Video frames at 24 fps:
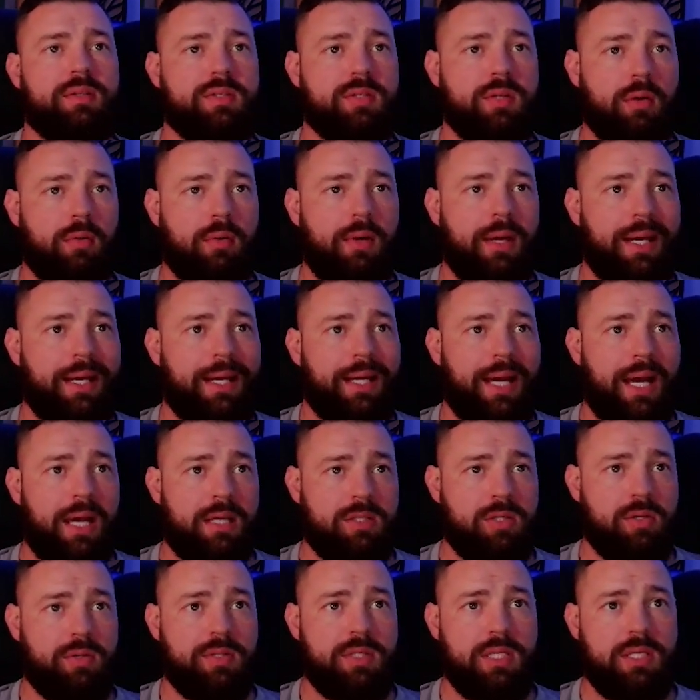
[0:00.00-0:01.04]
So
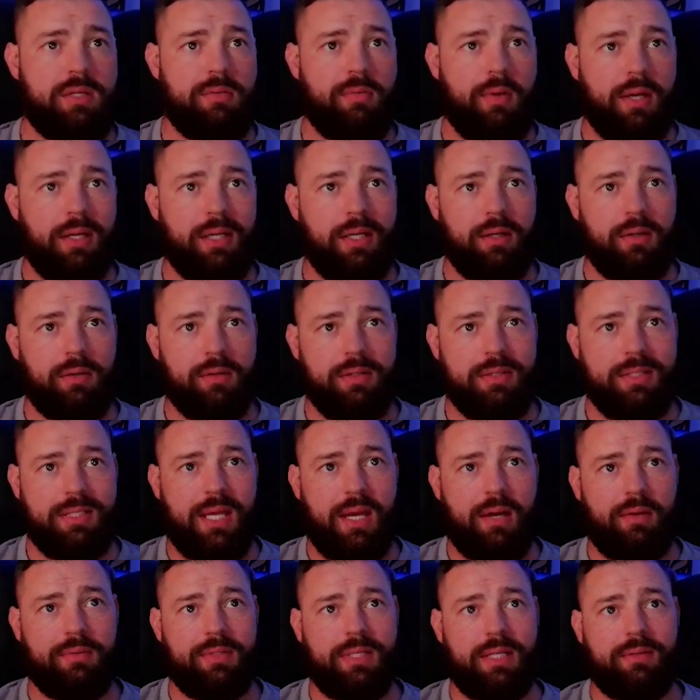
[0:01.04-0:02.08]
as you can see right here, this
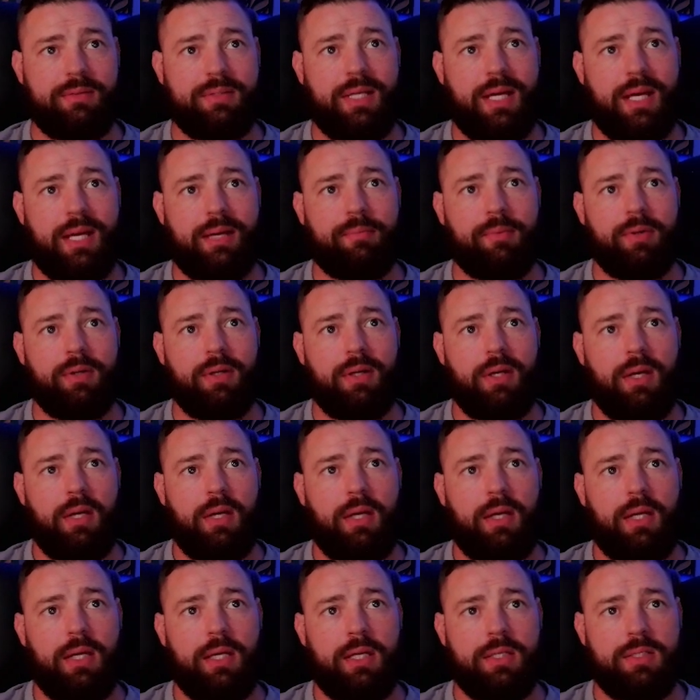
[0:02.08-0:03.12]
countdown timer,
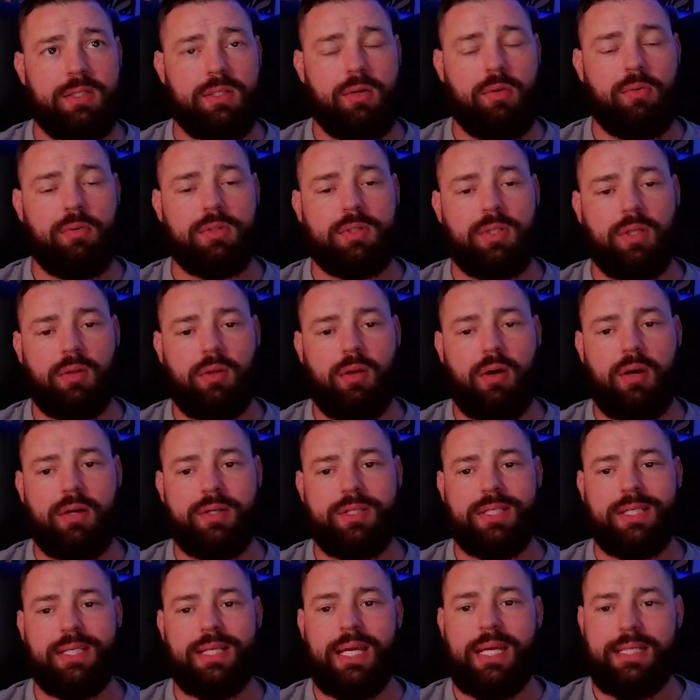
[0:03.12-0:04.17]
it's going to
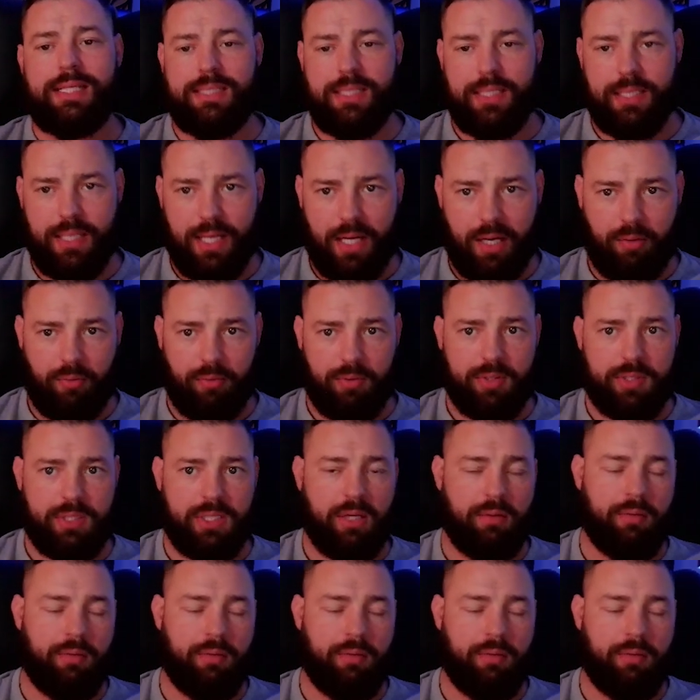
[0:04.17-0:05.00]
launch in 18 hours.